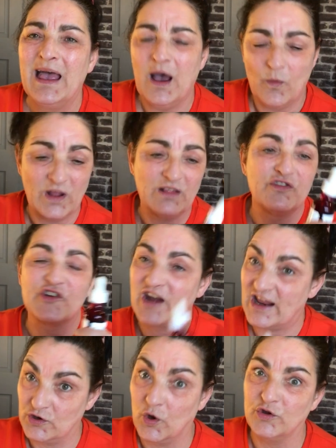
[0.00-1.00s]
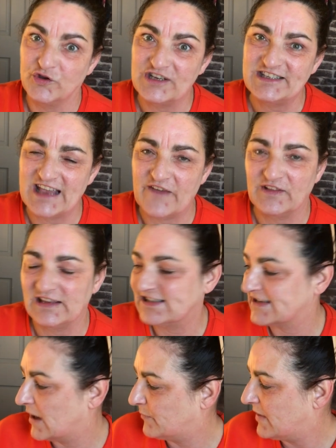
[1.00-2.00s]
Well, the retinol you could definitely
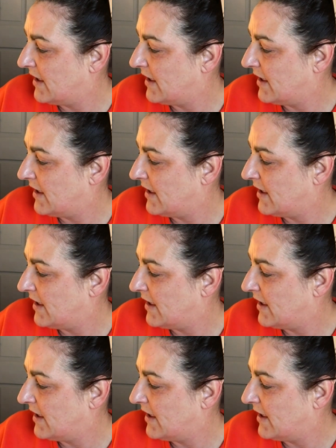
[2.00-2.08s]
skip.